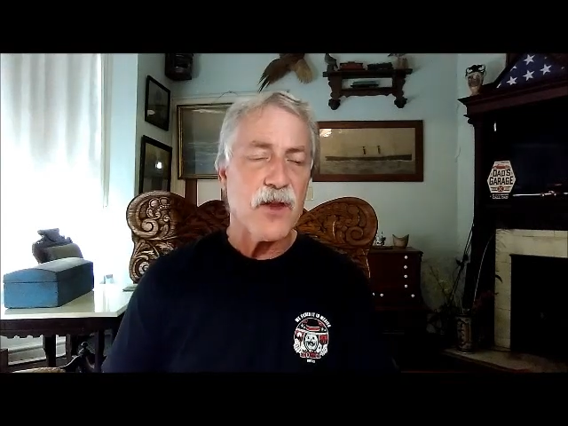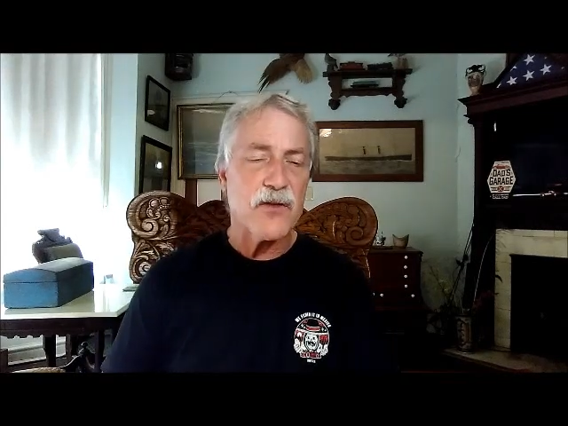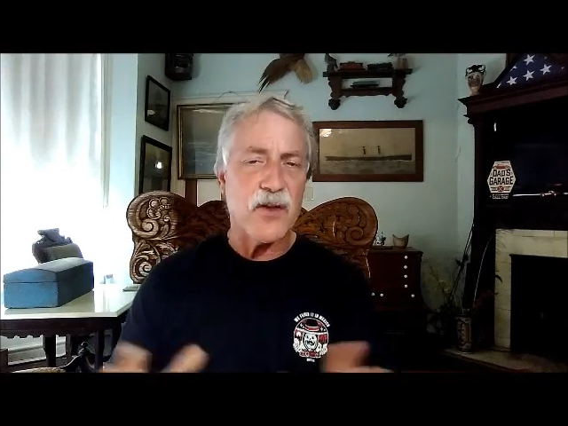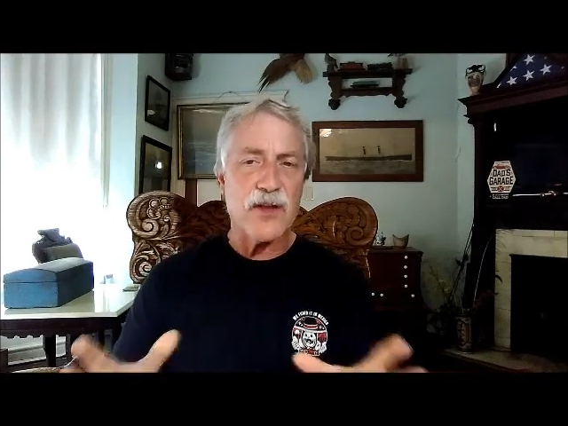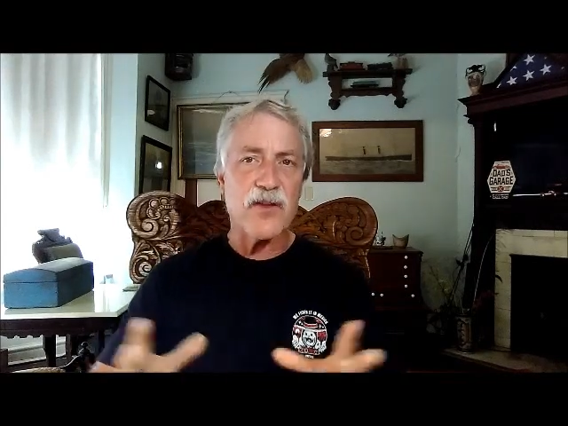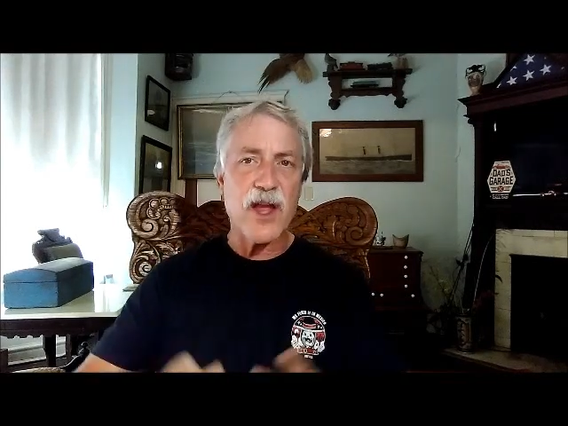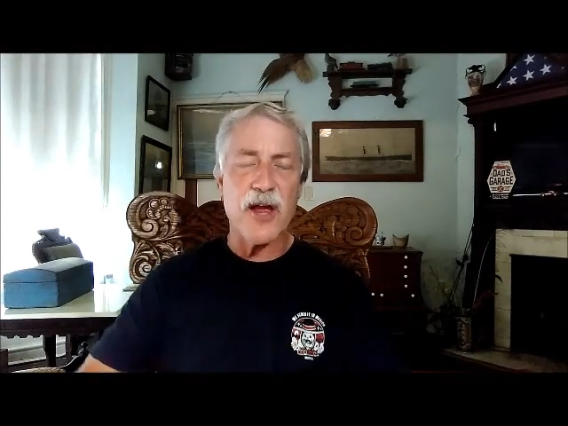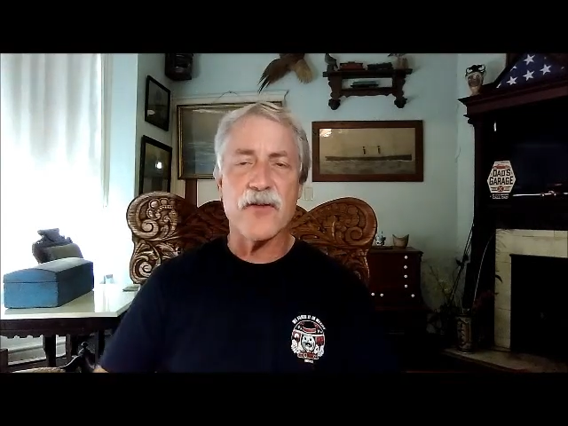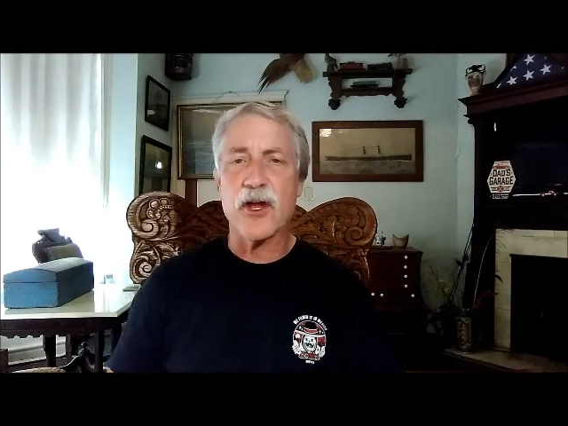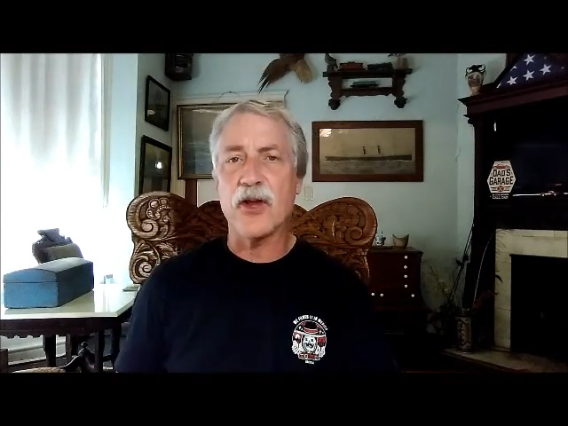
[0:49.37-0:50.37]
So that's
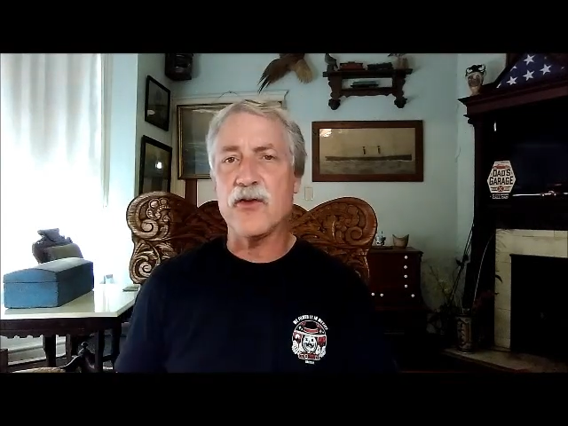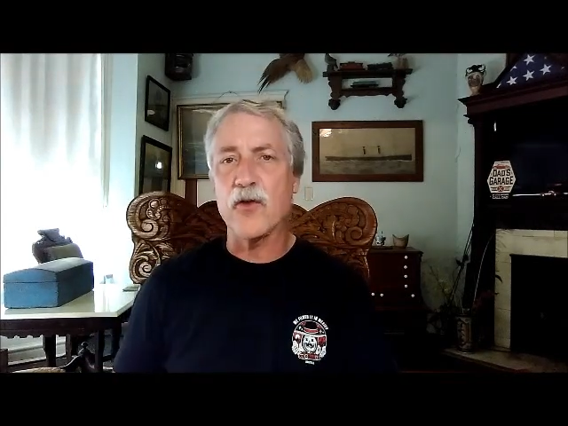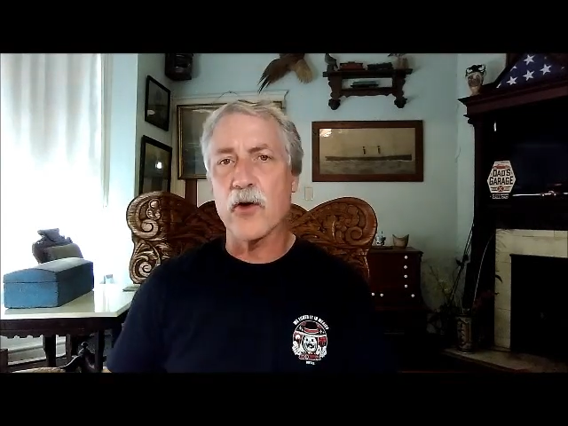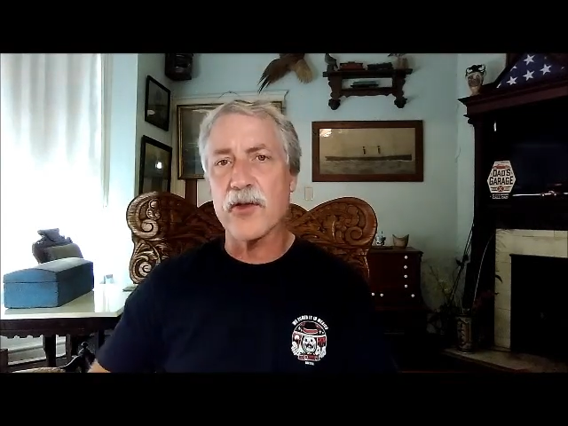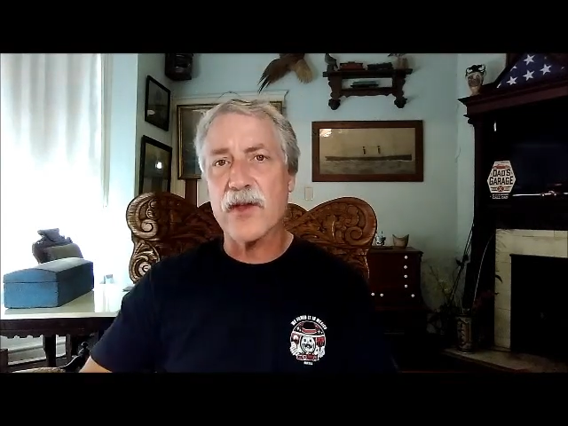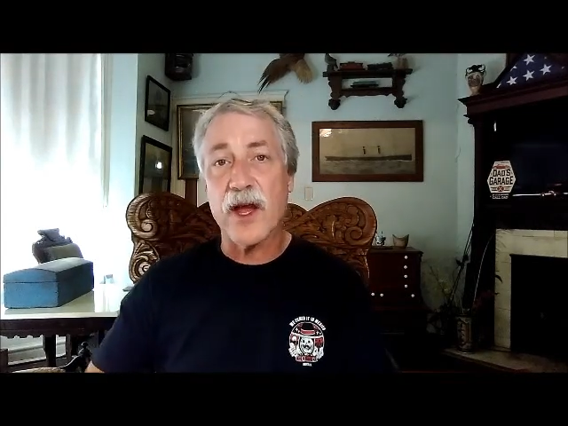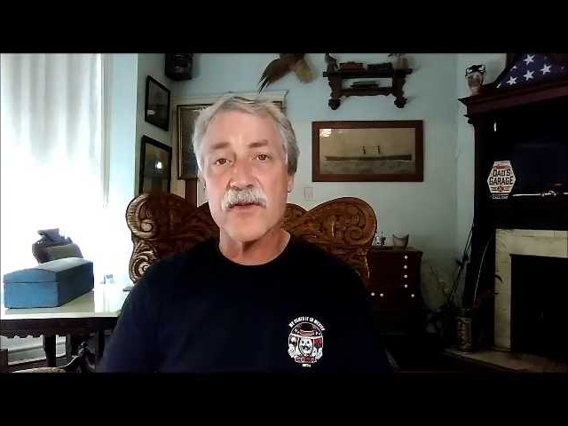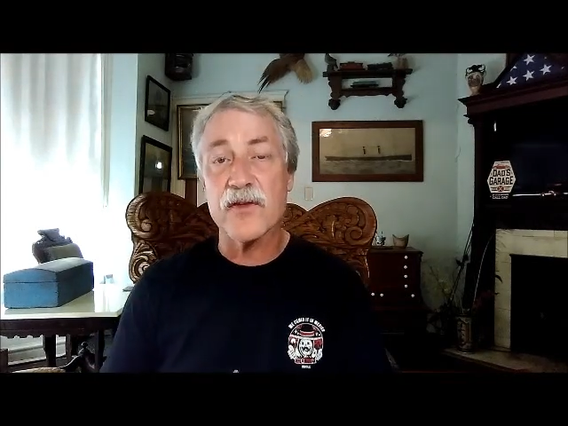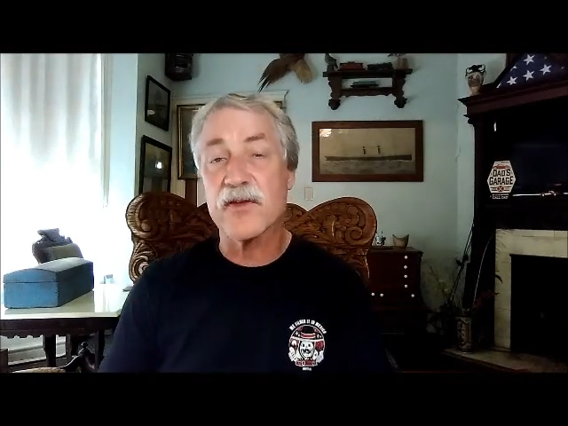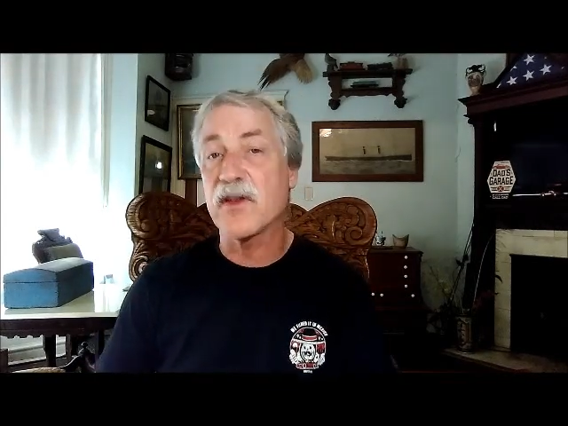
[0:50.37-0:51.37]
kind of a North
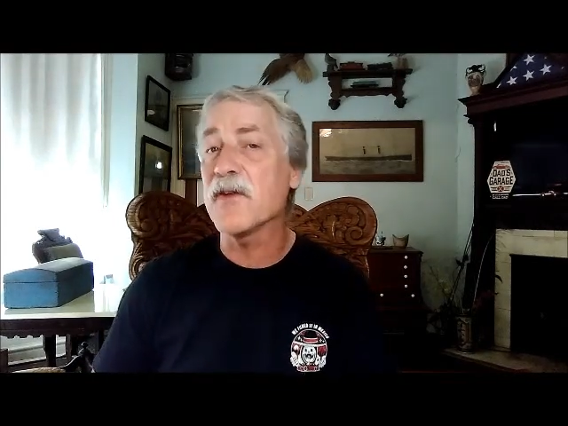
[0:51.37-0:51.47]
Texas,